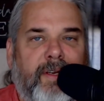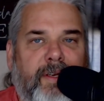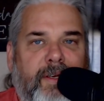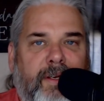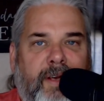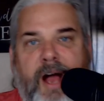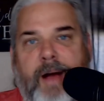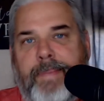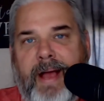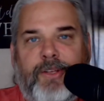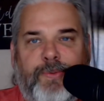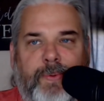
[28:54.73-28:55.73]

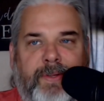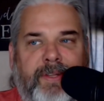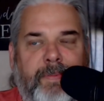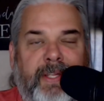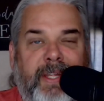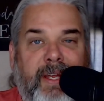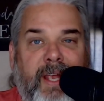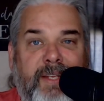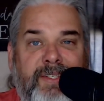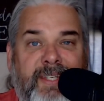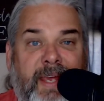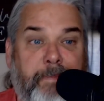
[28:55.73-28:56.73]
compounds with them and then got
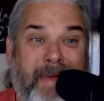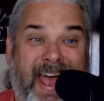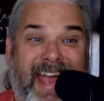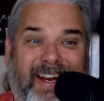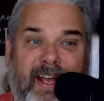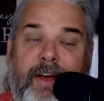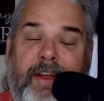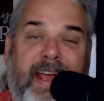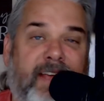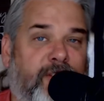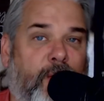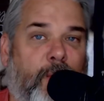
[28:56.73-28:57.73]
sent back
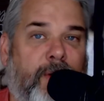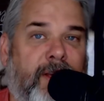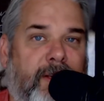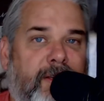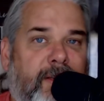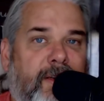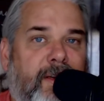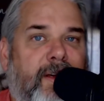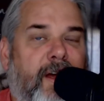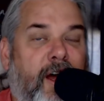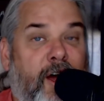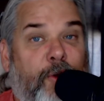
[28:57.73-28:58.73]
unescorted,
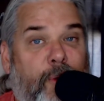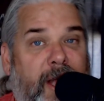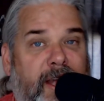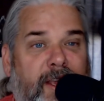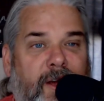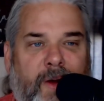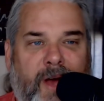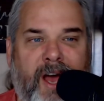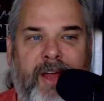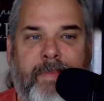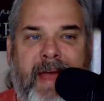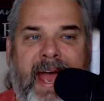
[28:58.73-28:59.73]
unradio,
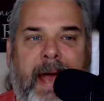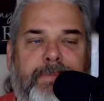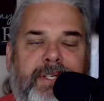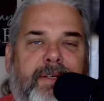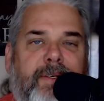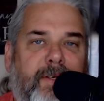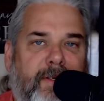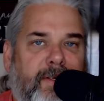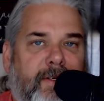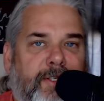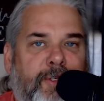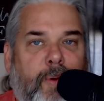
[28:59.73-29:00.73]
unmapped
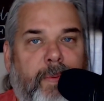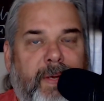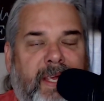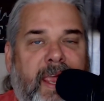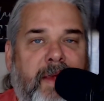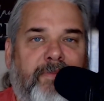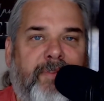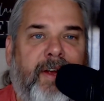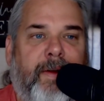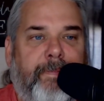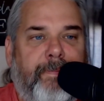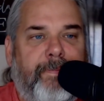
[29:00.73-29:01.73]
to where we came
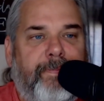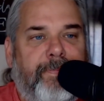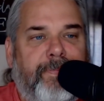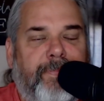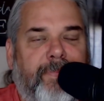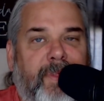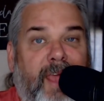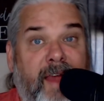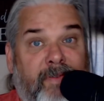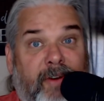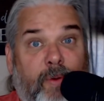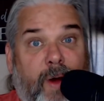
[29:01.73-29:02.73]
from.
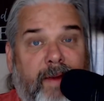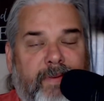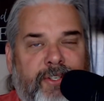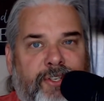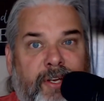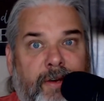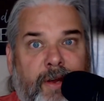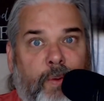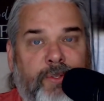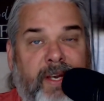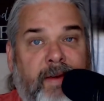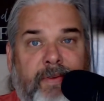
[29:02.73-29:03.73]
Every one of us took
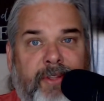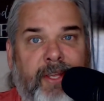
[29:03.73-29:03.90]
notes on everything